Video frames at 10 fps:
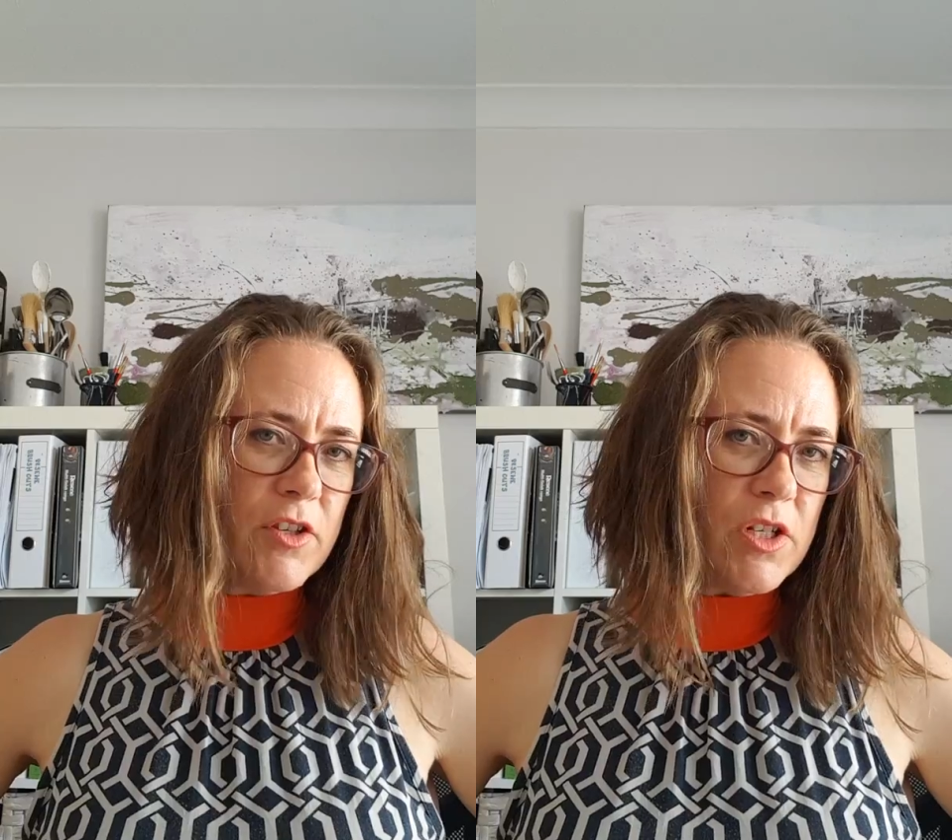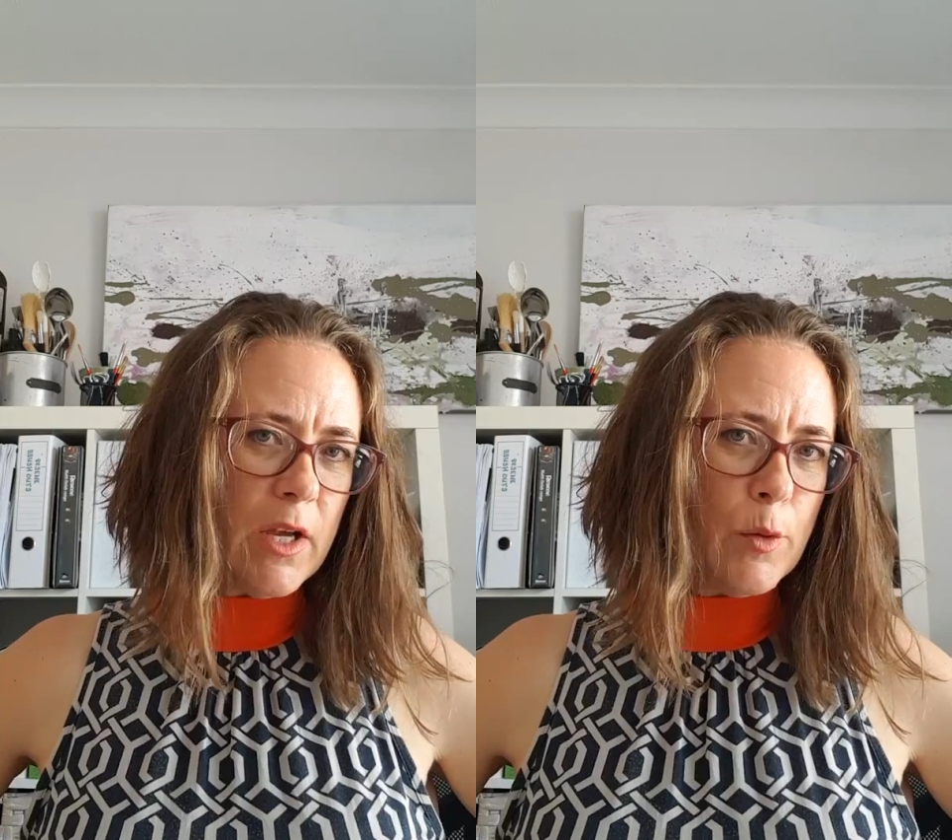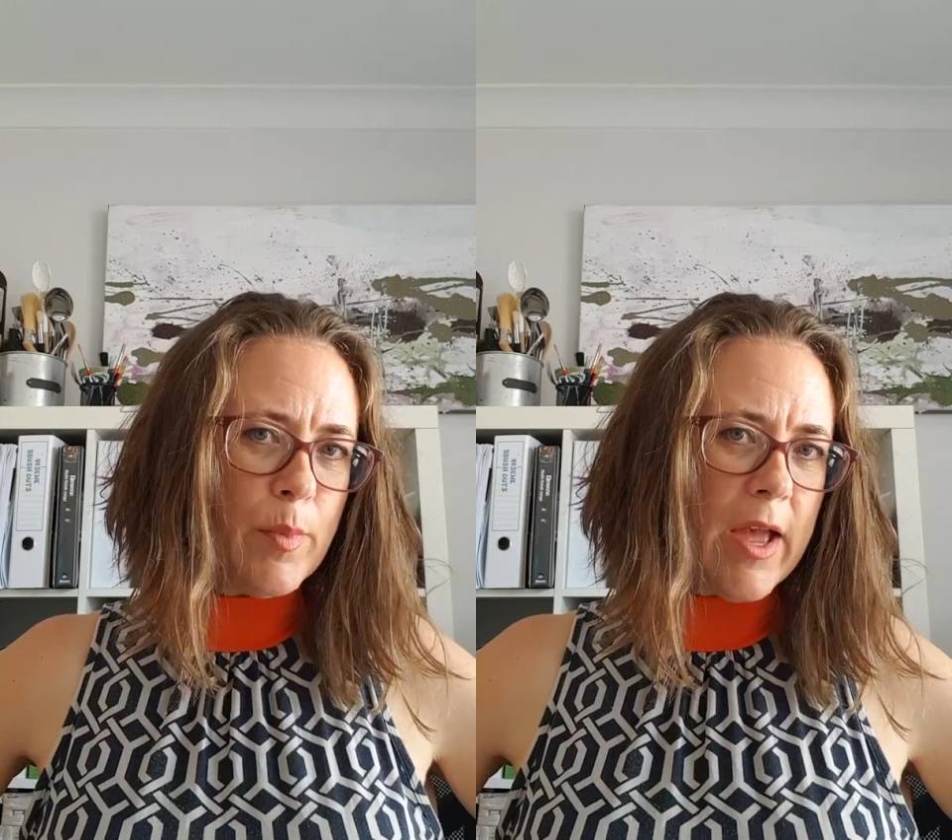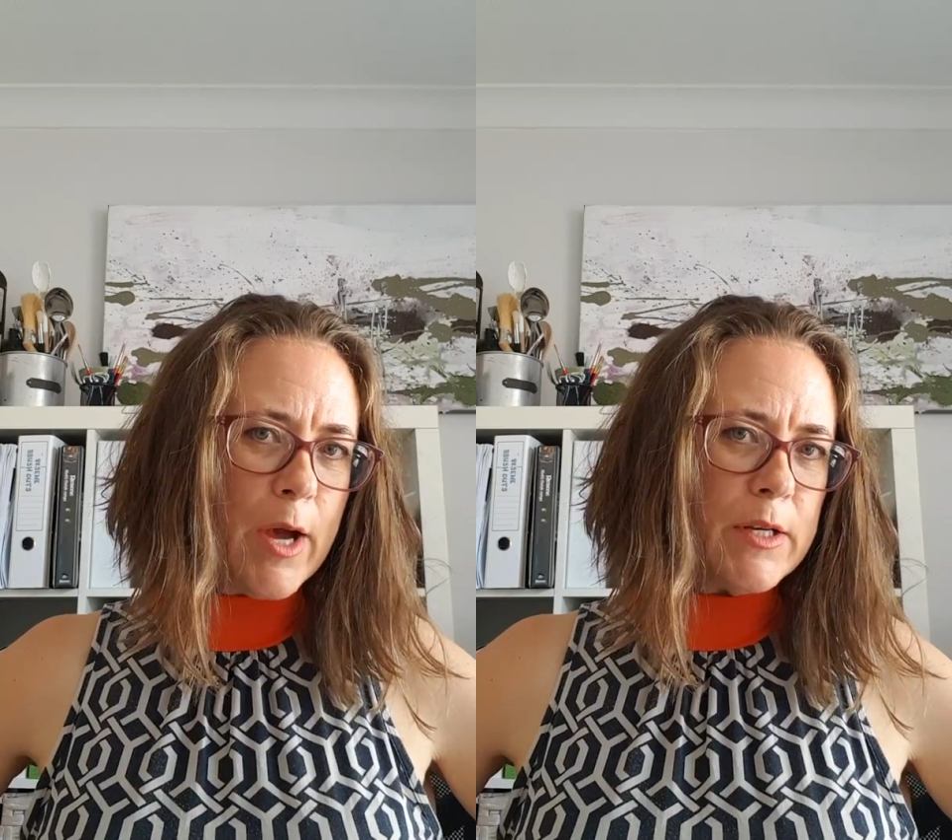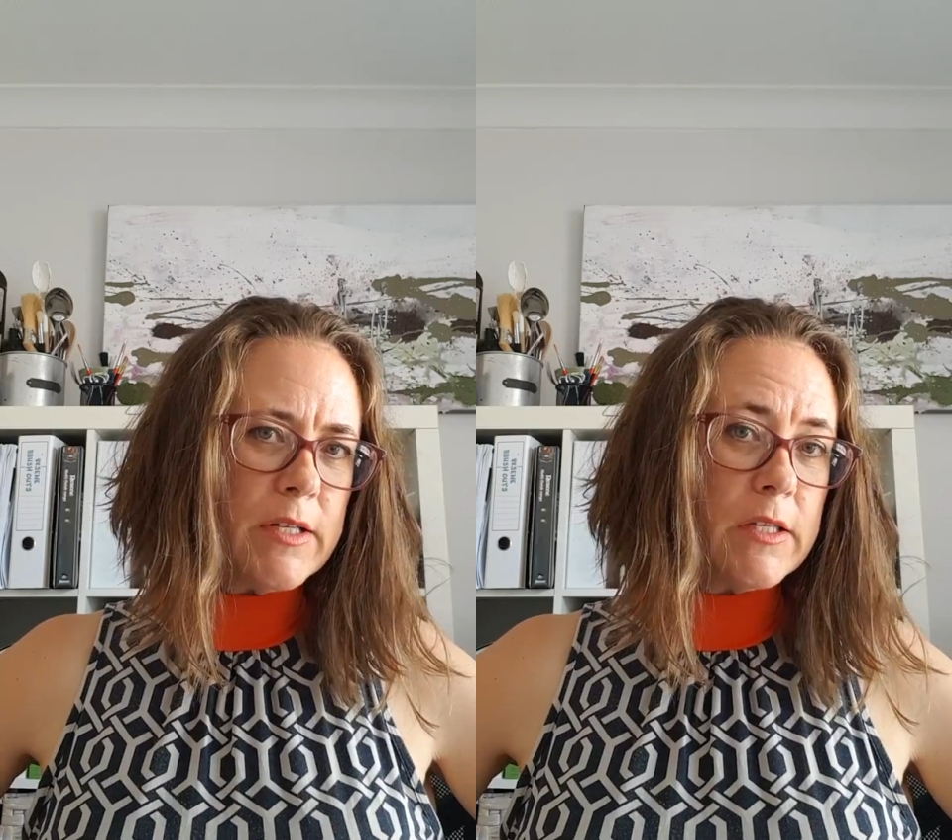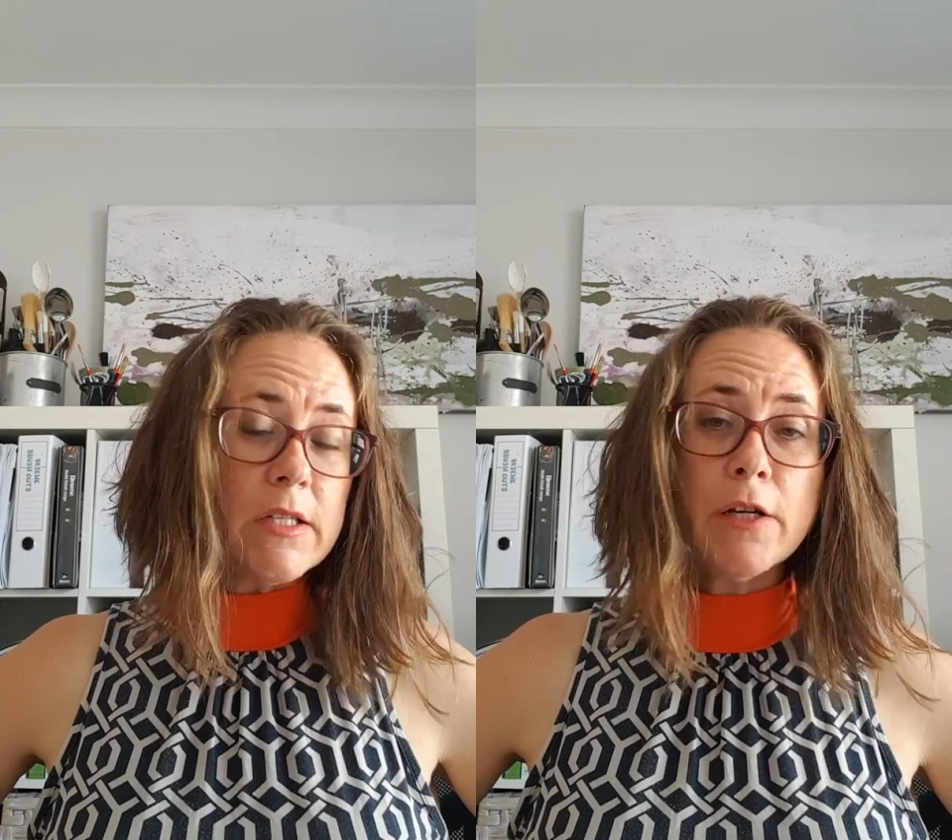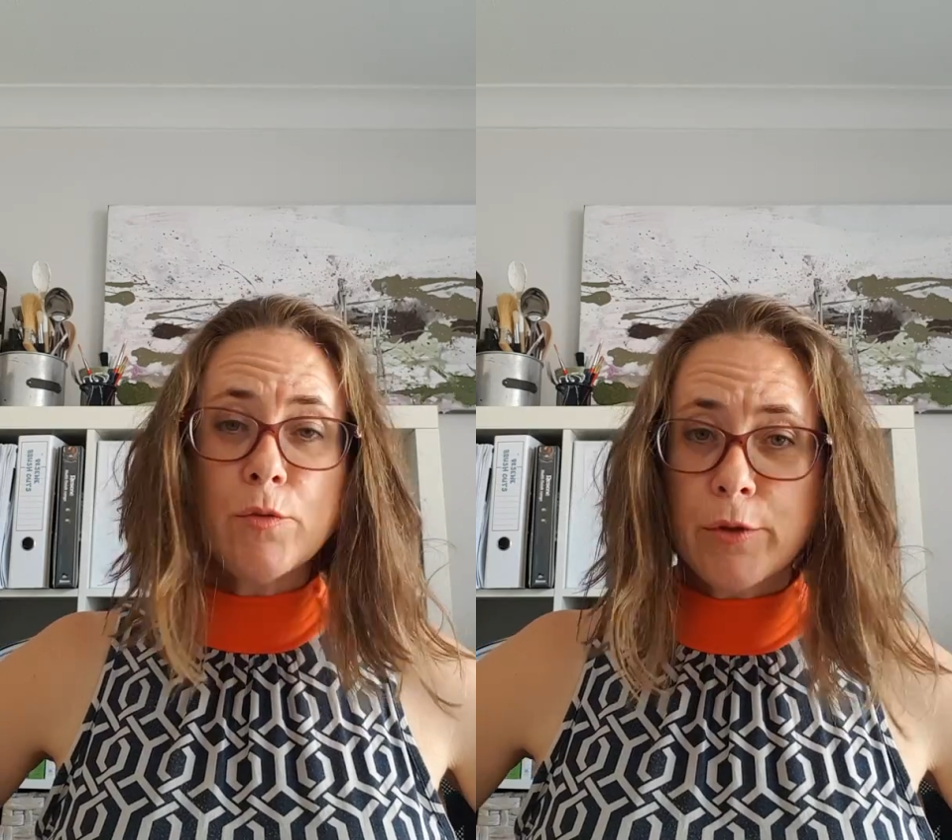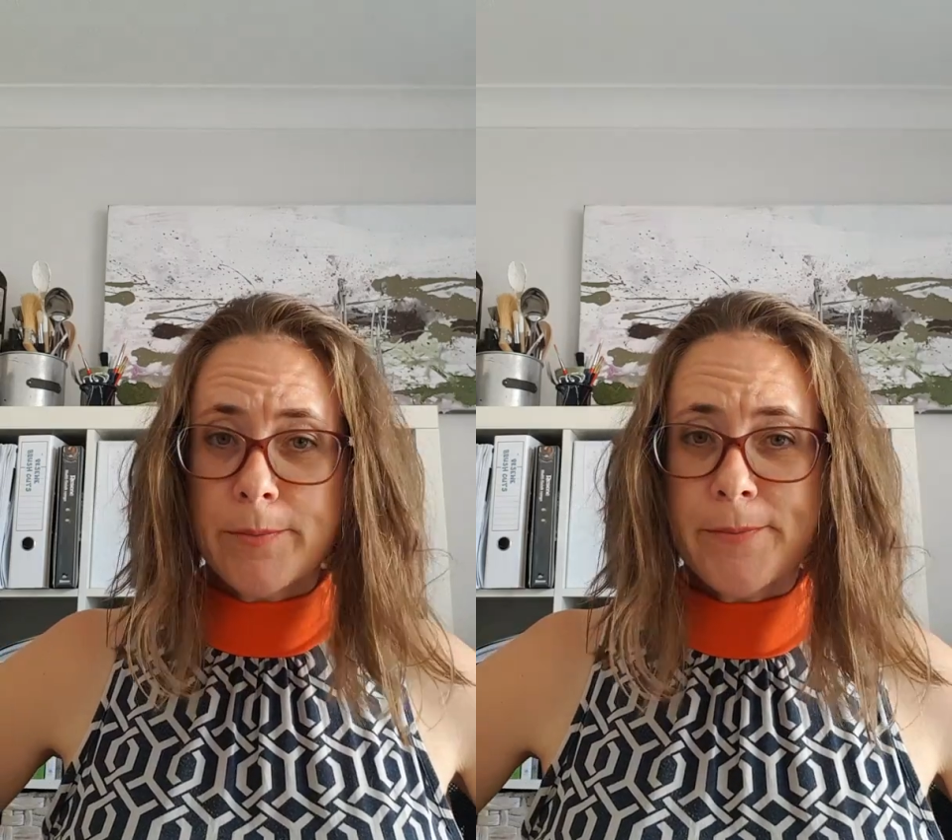chat about the
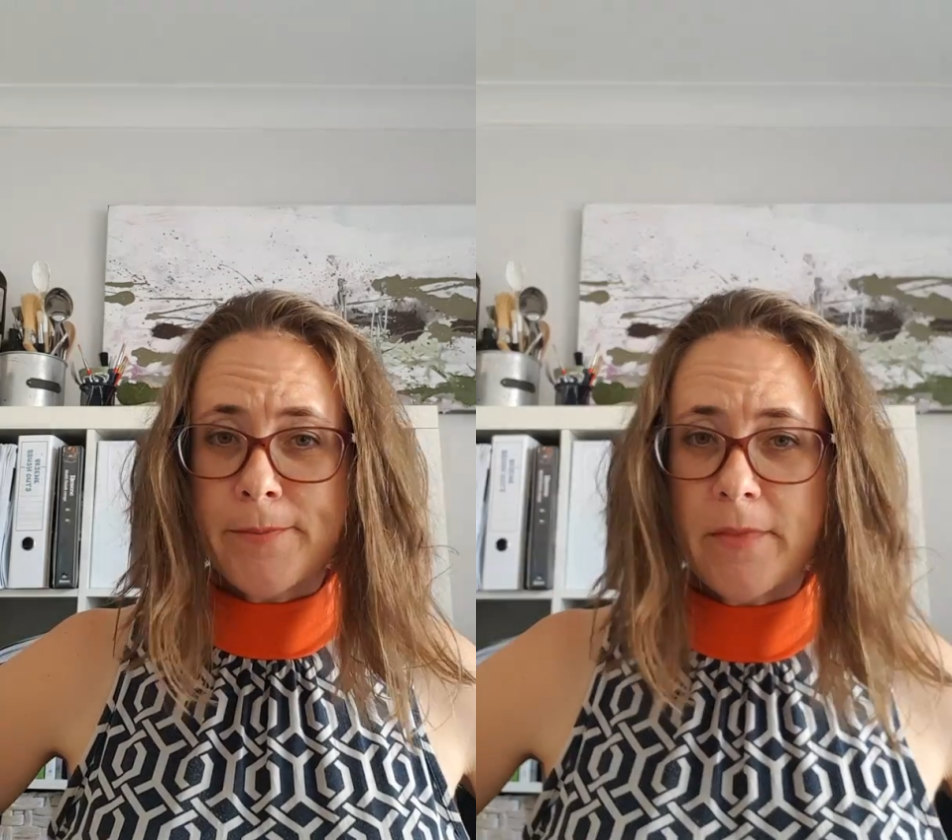sunroom